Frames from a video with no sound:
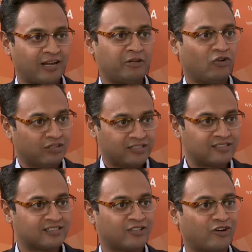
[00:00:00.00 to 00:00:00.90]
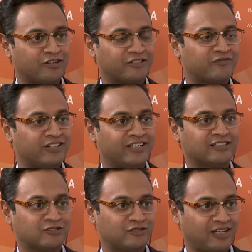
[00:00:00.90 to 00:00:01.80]
all this is in the context of India
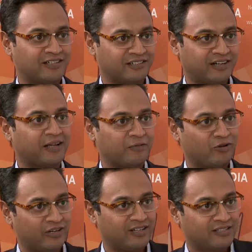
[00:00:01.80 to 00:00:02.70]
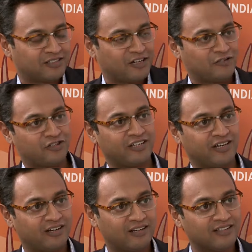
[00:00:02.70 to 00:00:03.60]
as a society, right? Or India as a country
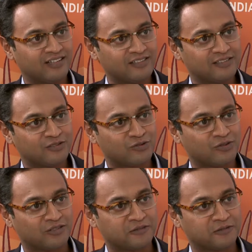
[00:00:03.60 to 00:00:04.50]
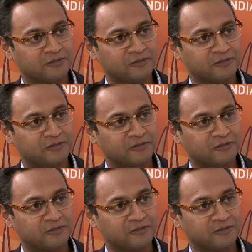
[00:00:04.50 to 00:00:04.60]
and so on. So